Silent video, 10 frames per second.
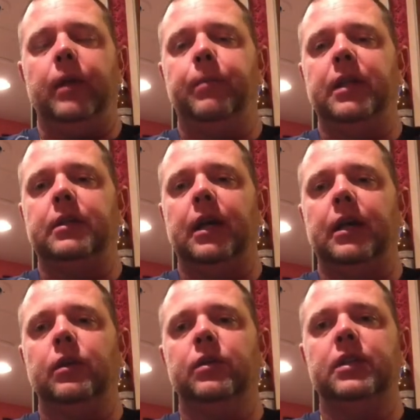But
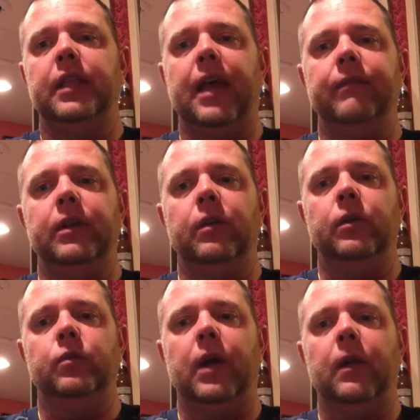you'll see that video
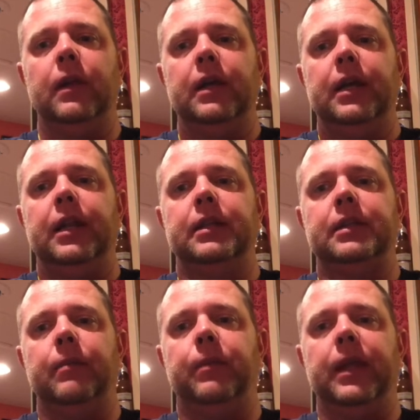as well, and it's
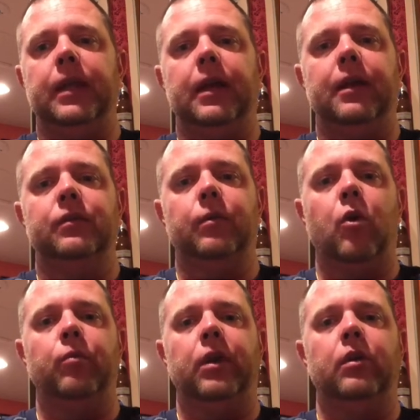them playing some
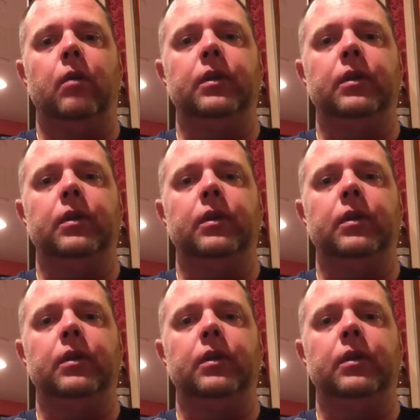home run derby.